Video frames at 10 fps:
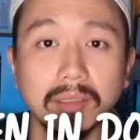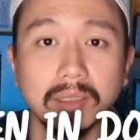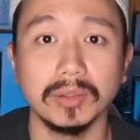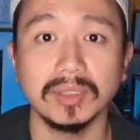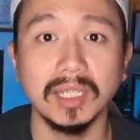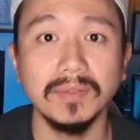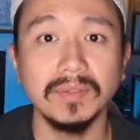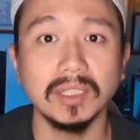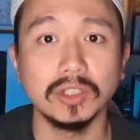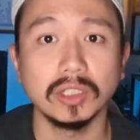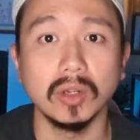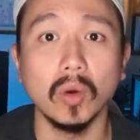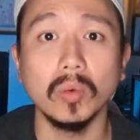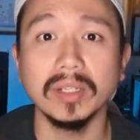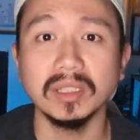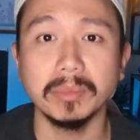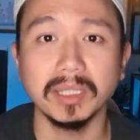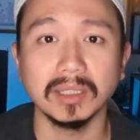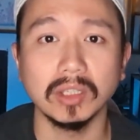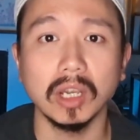Your safety should always
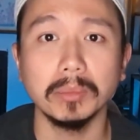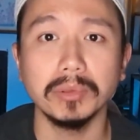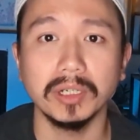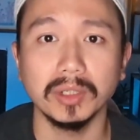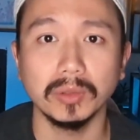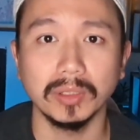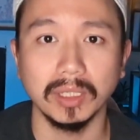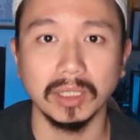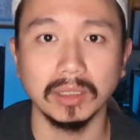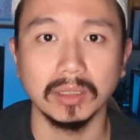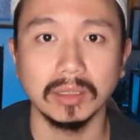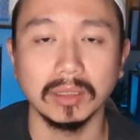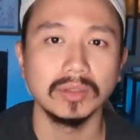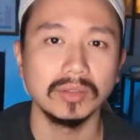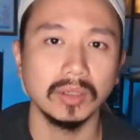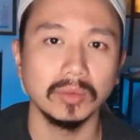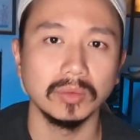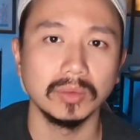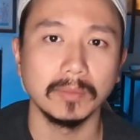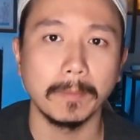be a top priority. So,
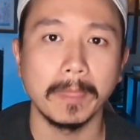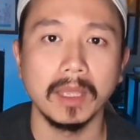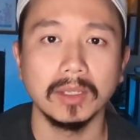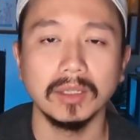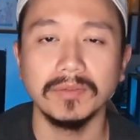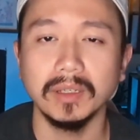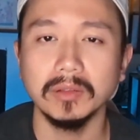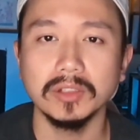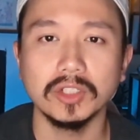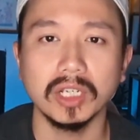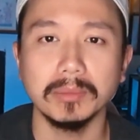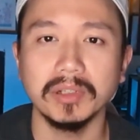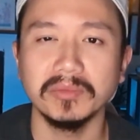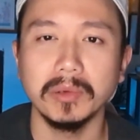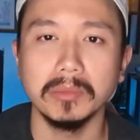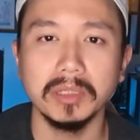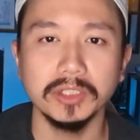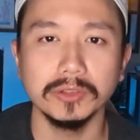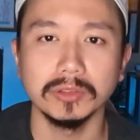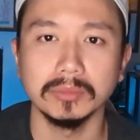you found a giant puffball
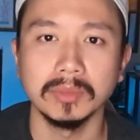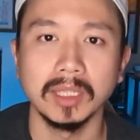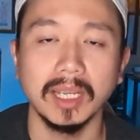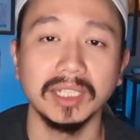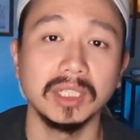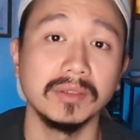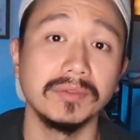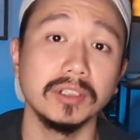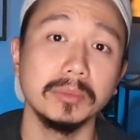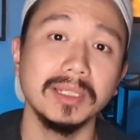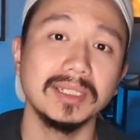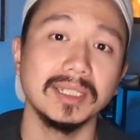mushroom and confirmed its